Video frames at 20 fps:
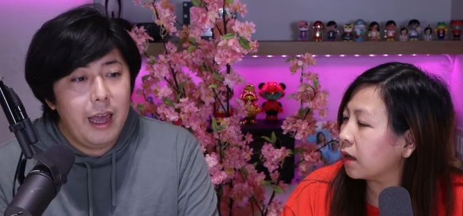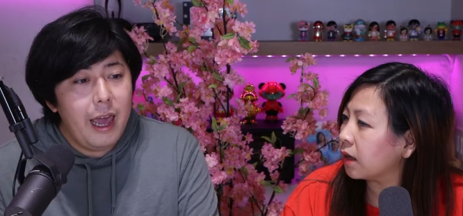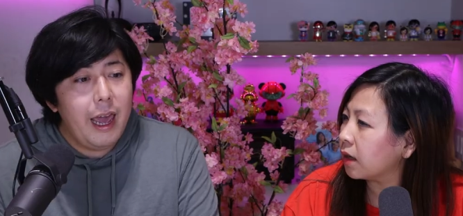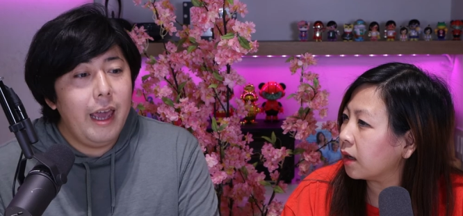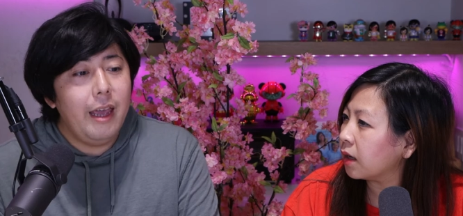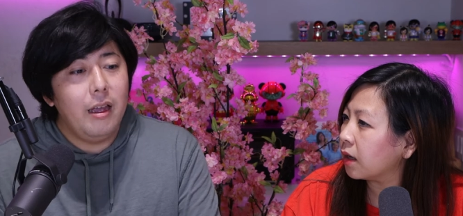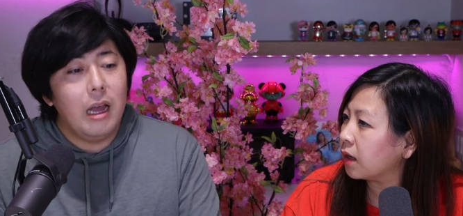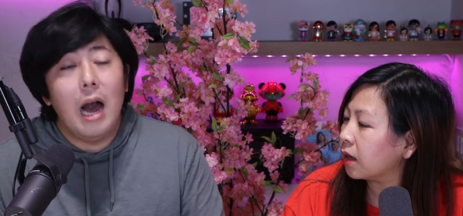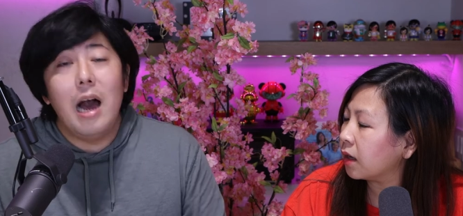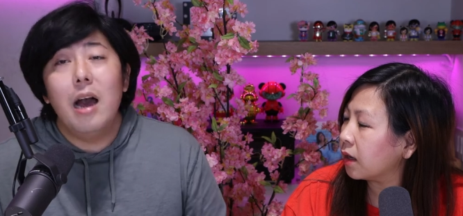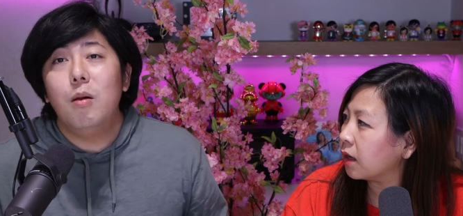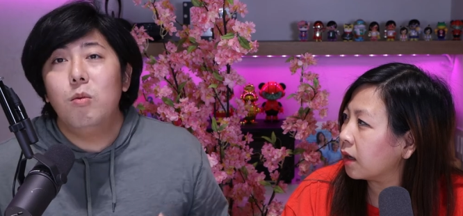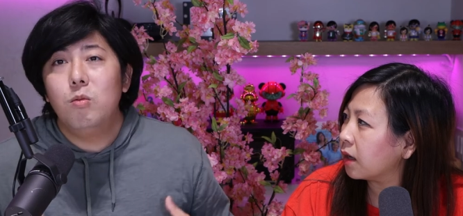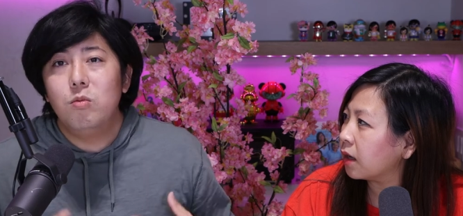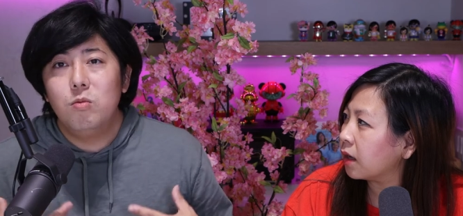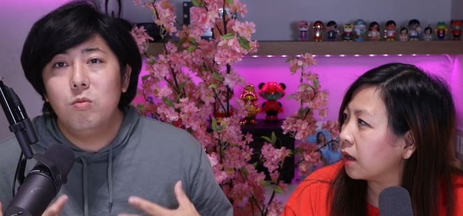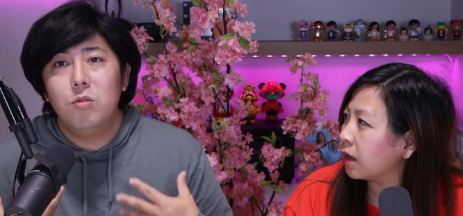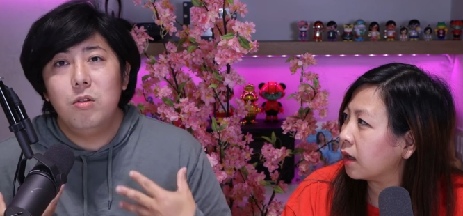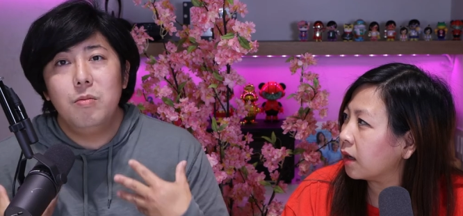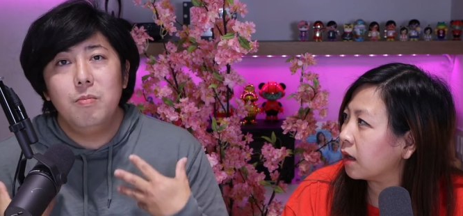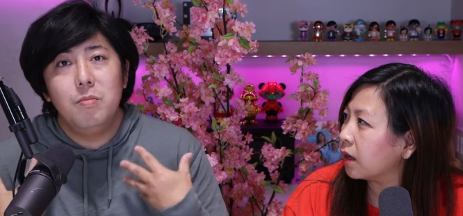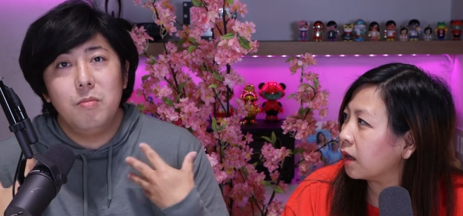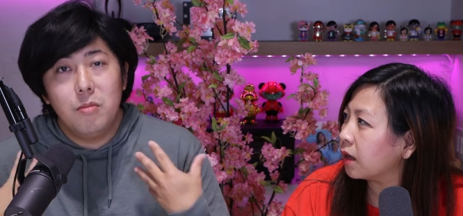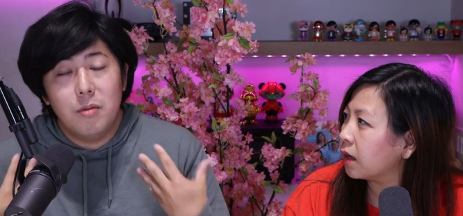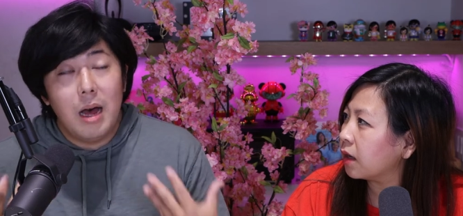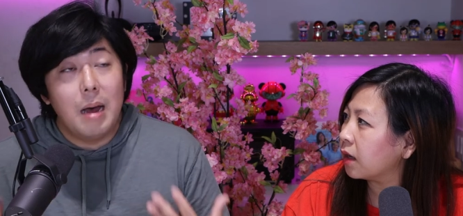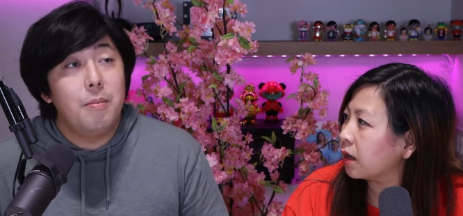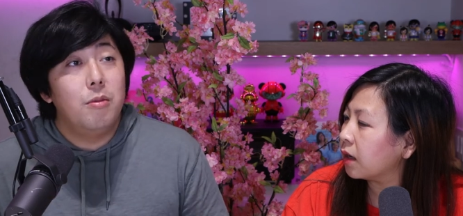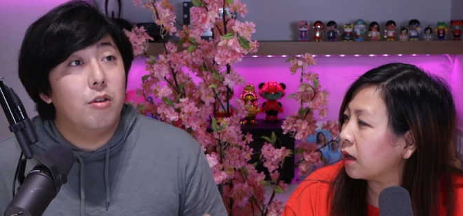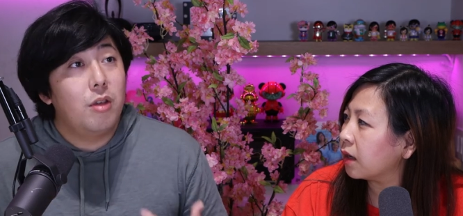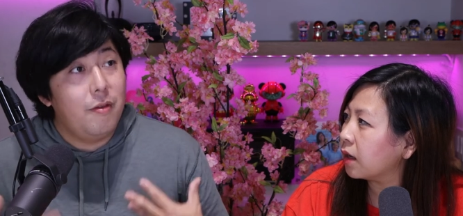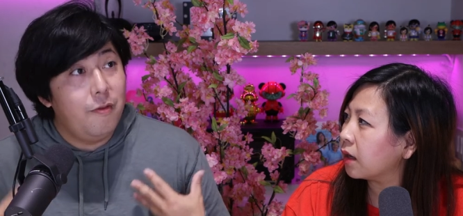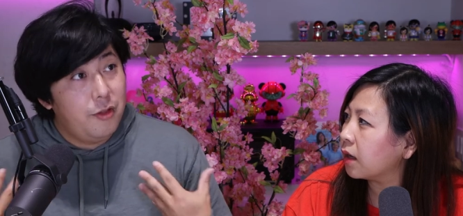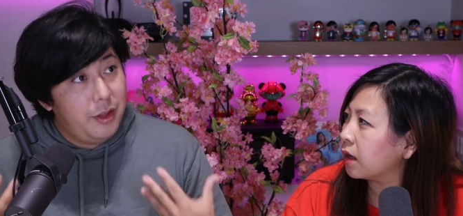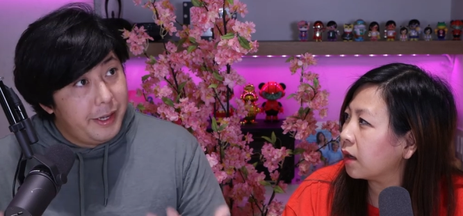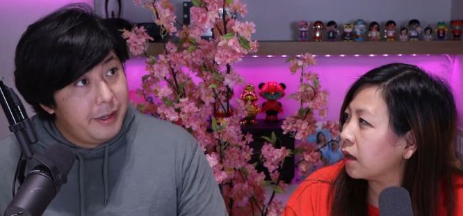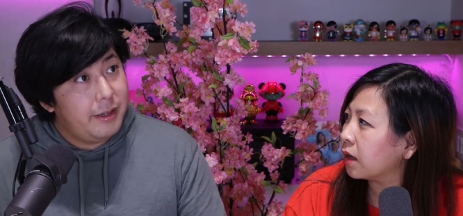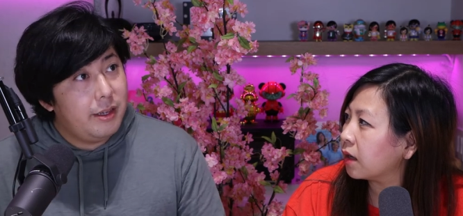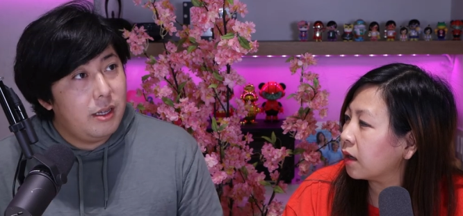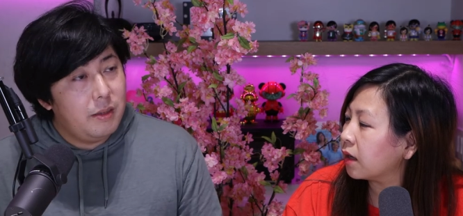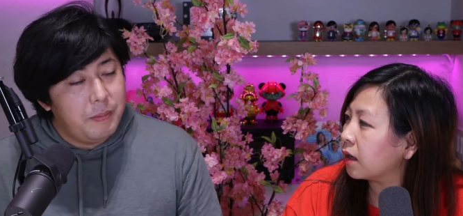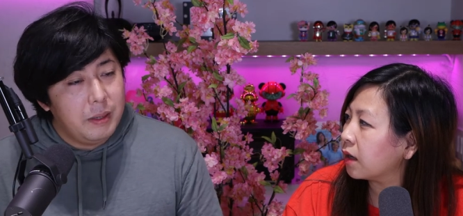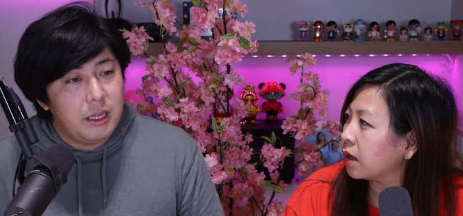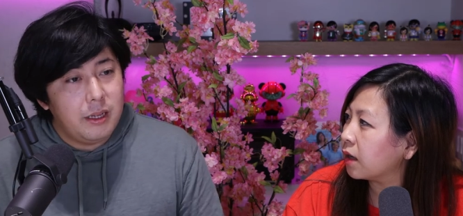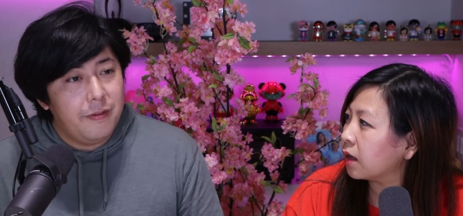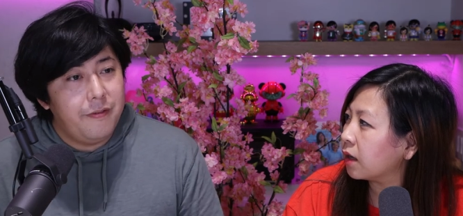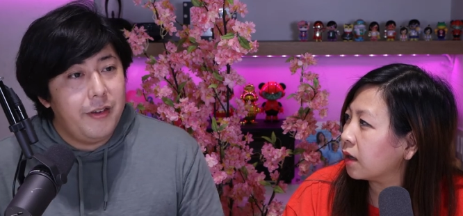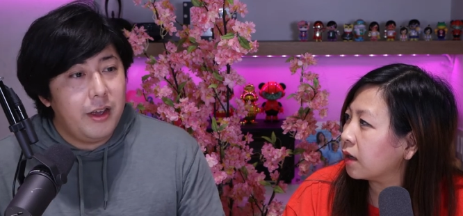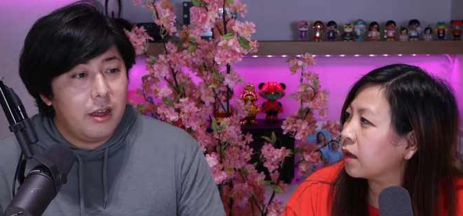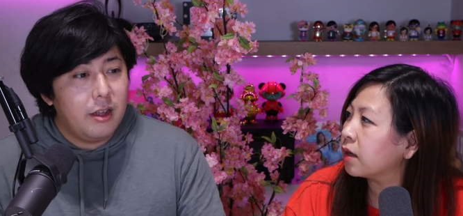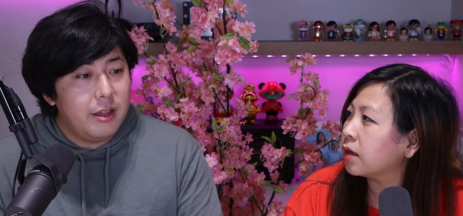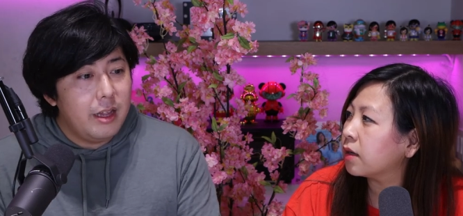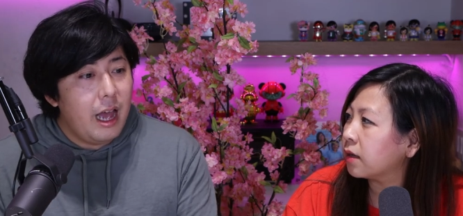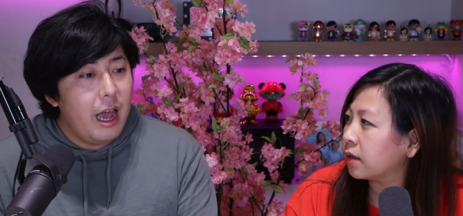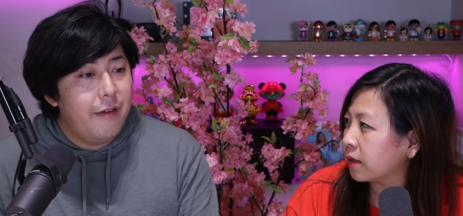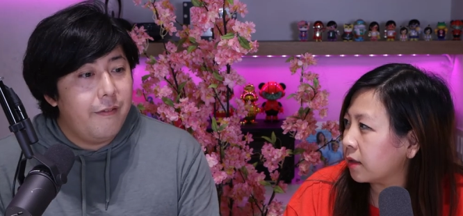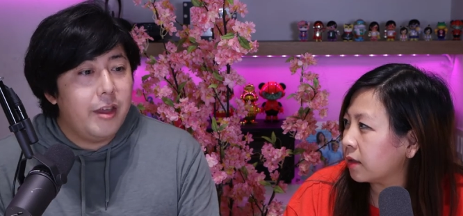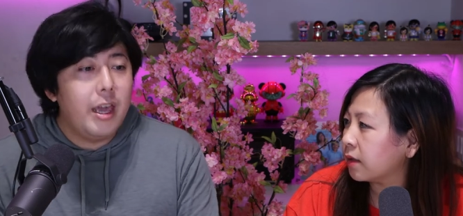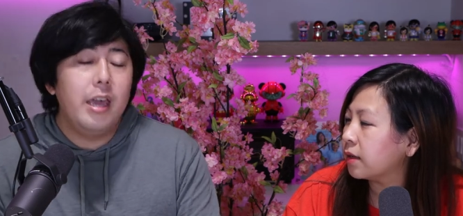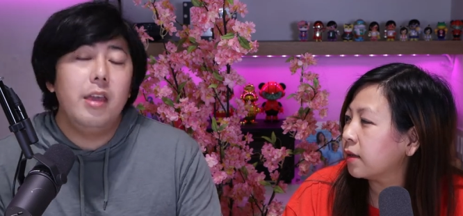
Speaker 1: Hey, I will, I'm looking for this specific knife.